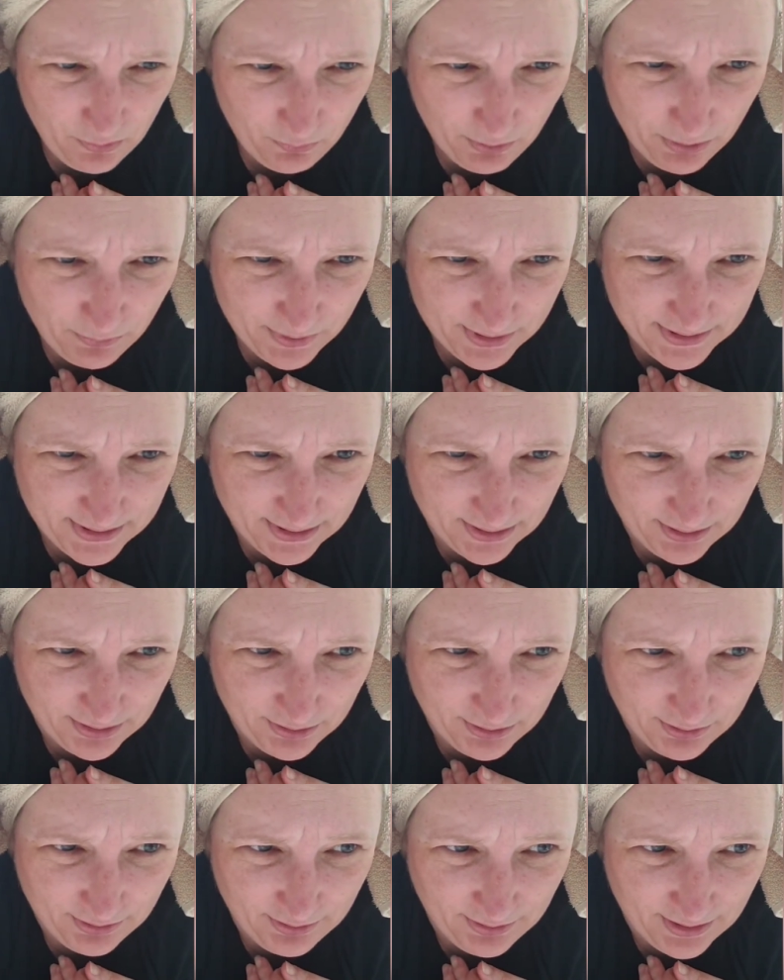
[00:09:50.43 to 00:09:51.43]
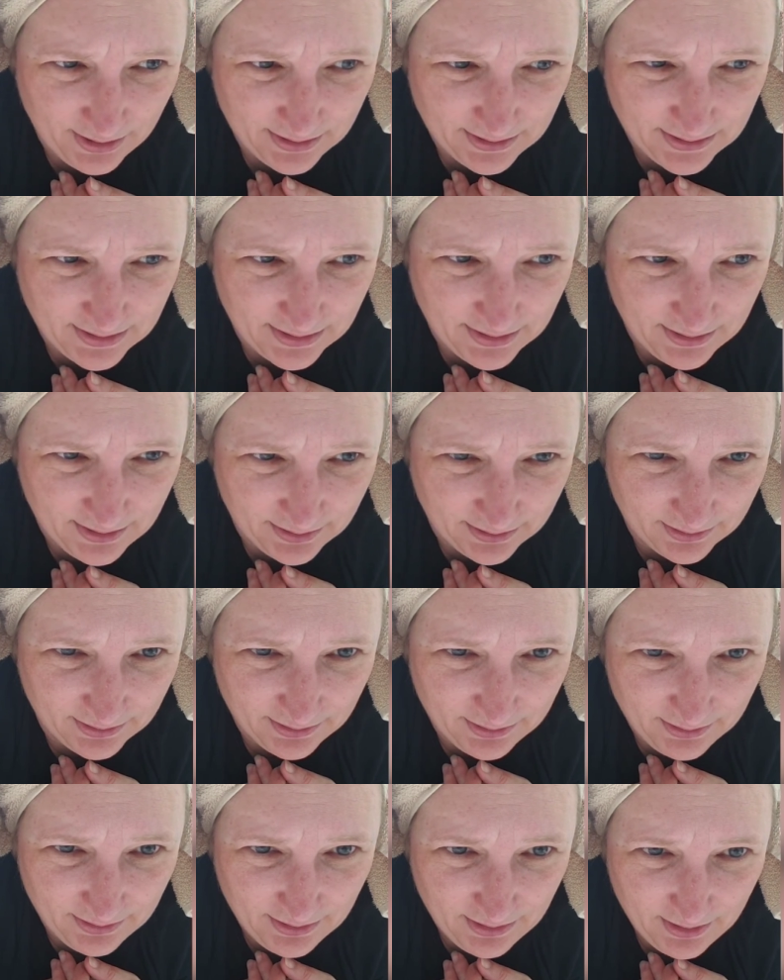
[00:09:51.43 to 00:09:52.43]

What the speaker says: what was it that did the